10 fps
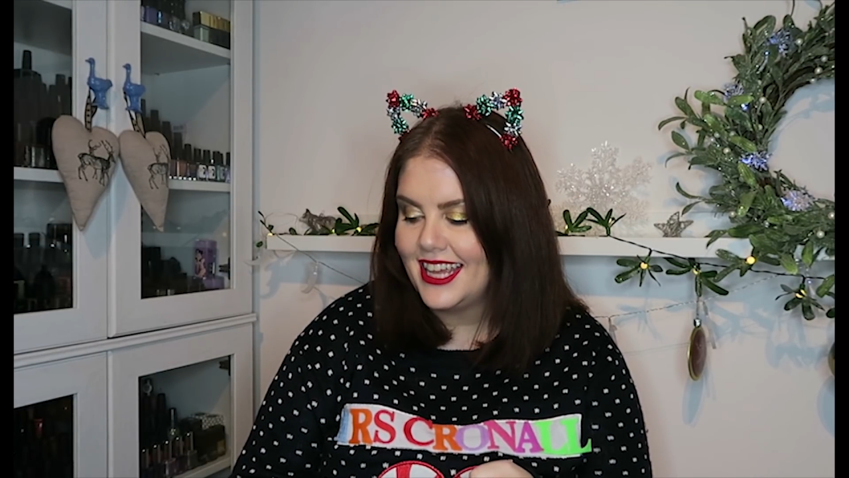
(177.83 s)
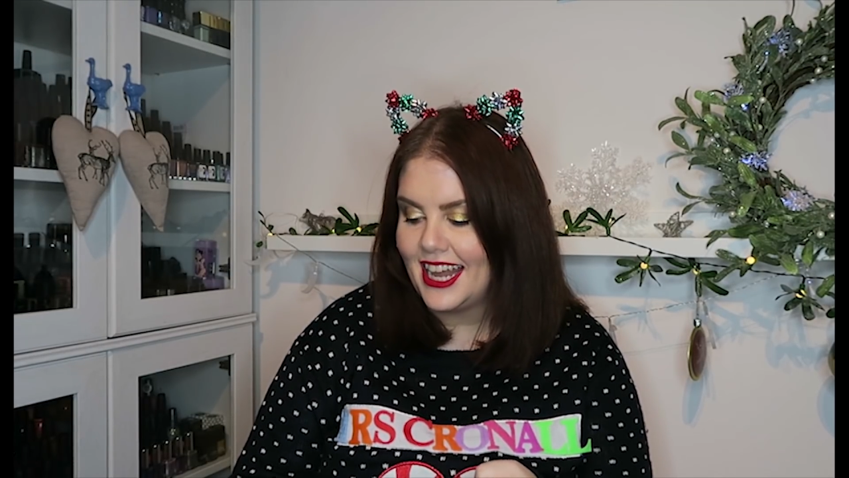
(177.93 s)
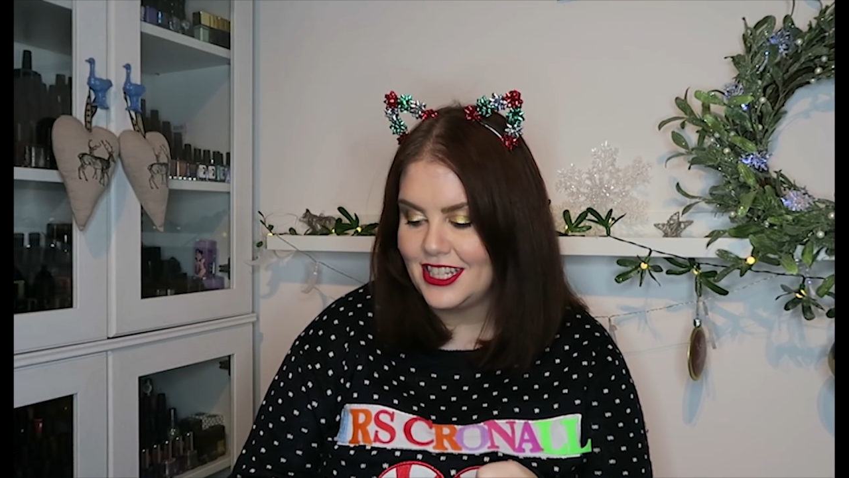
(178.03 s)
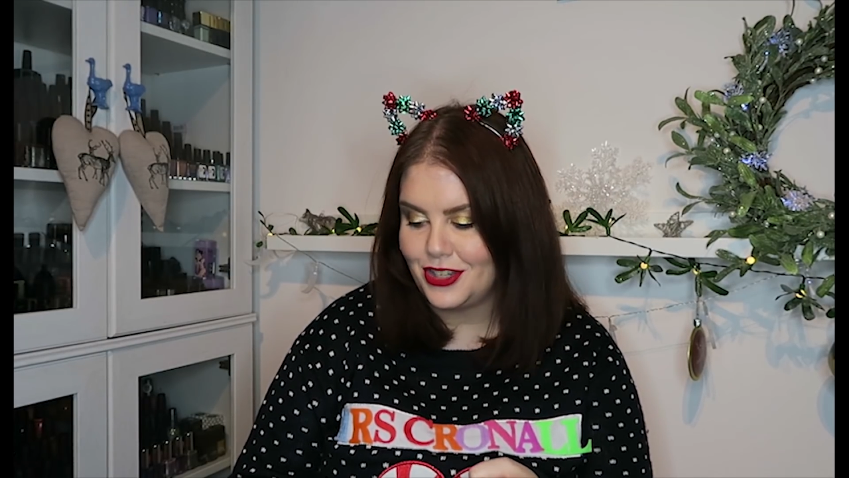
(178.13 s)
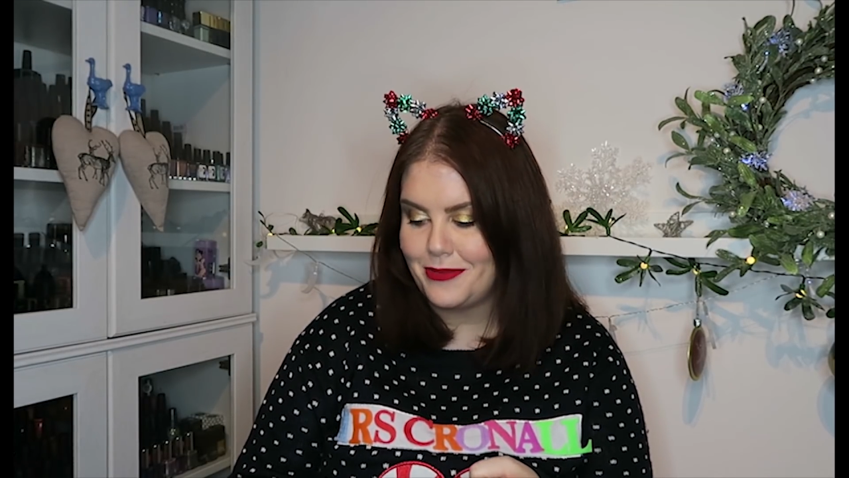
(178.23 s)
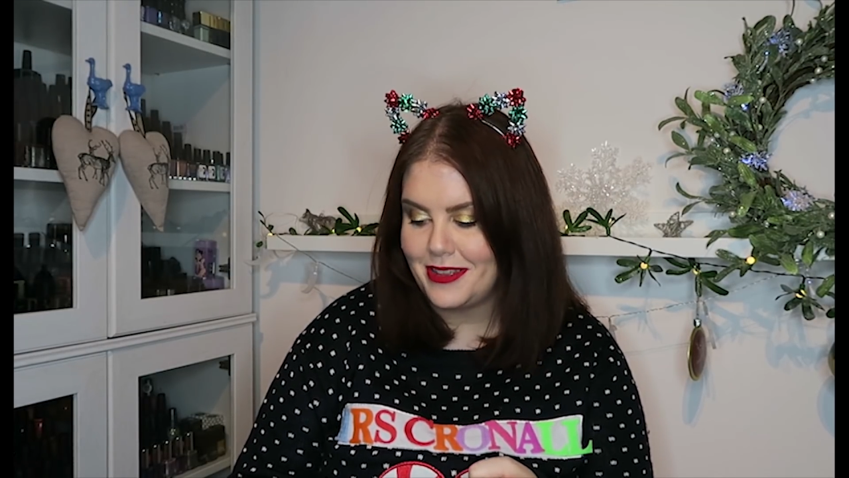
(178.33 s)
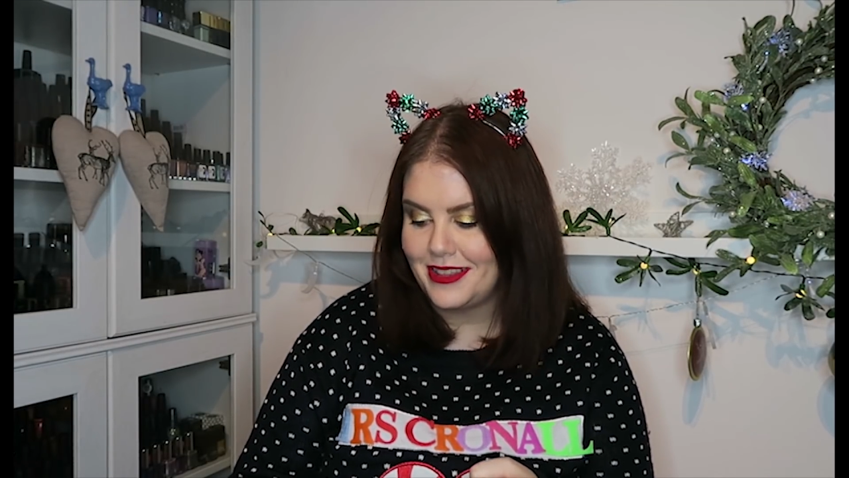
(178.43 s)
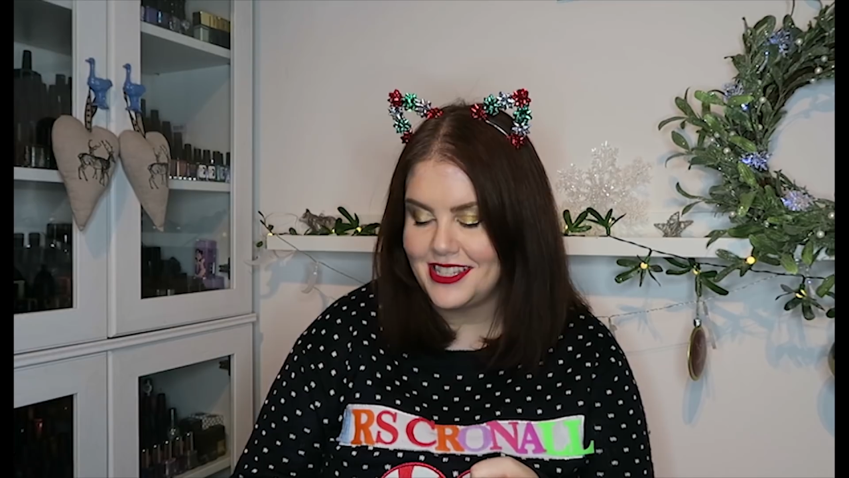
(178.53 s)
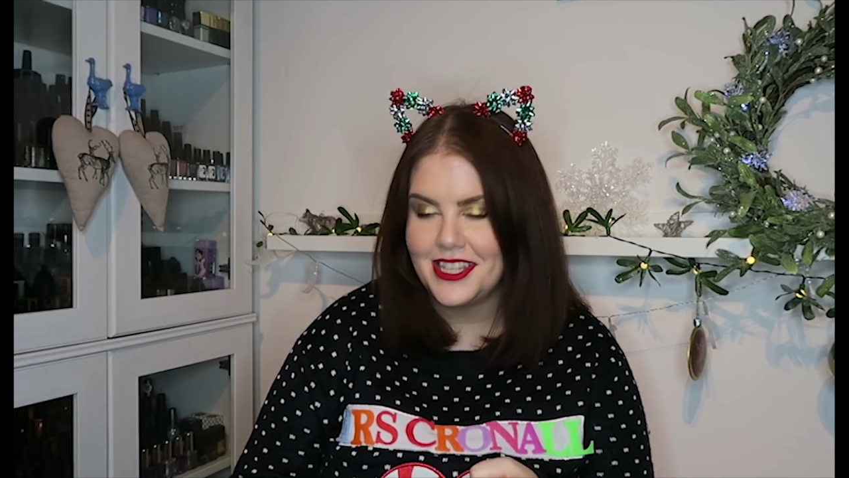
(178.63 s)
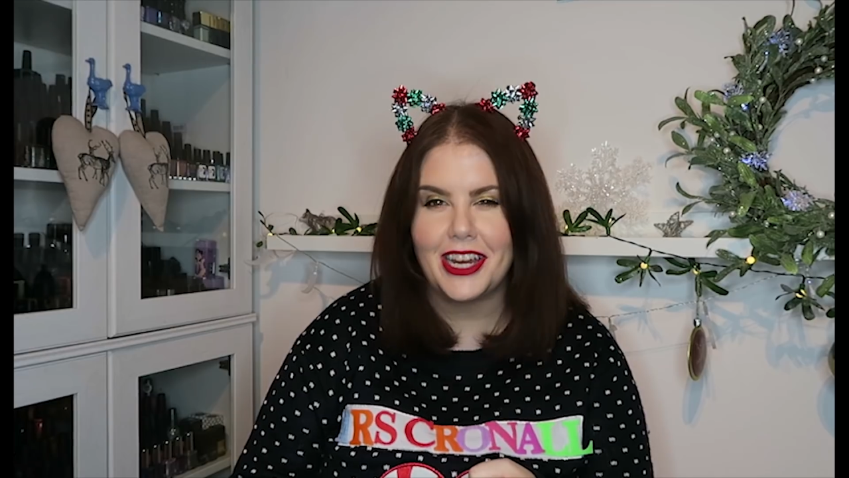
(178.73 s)
it had to come
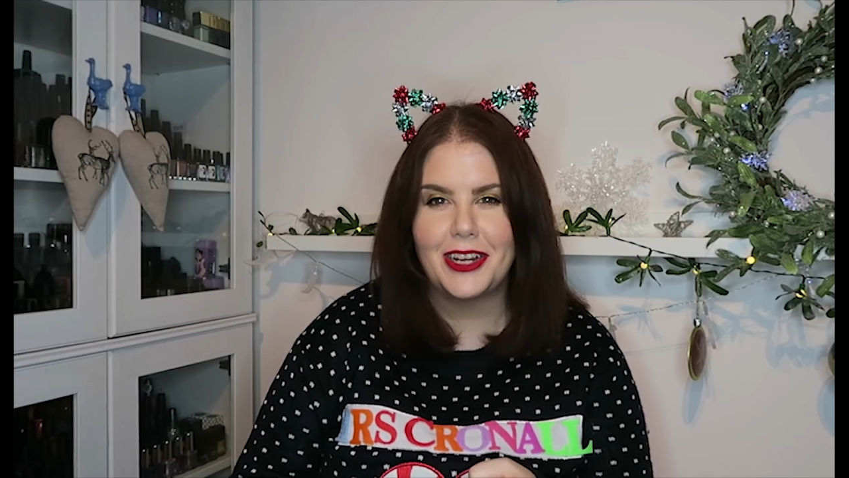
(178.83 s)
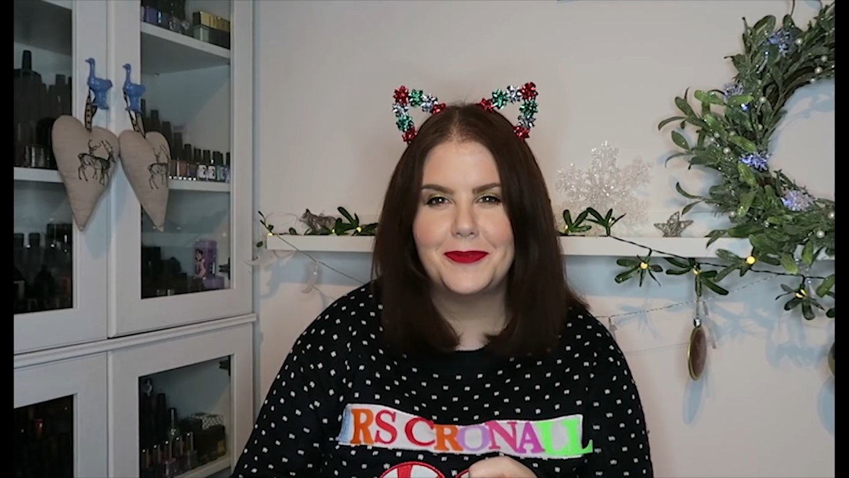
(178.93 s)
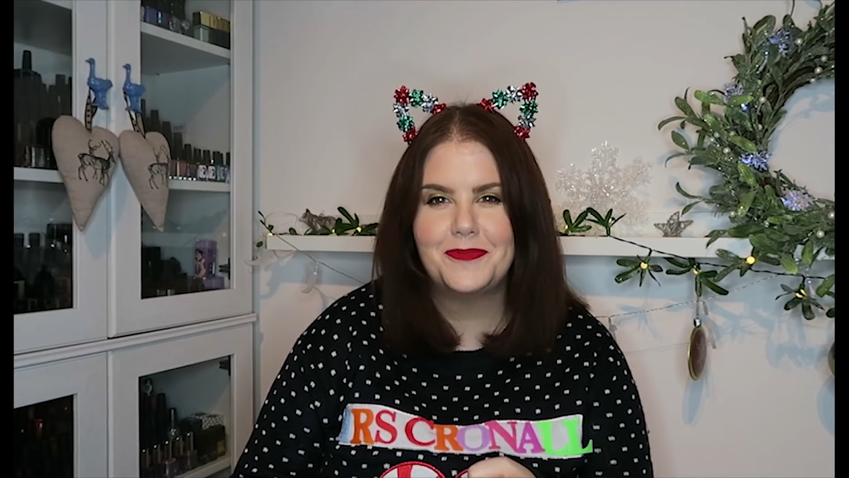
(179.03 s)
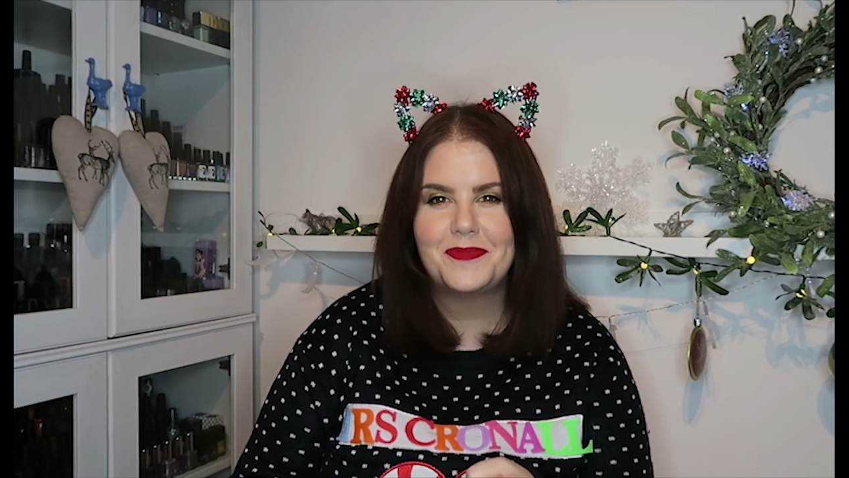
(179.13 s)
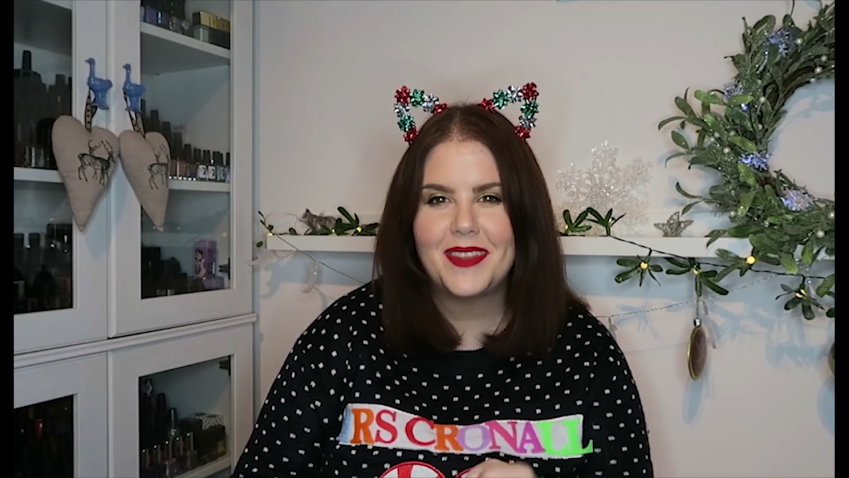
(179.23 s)
out this year.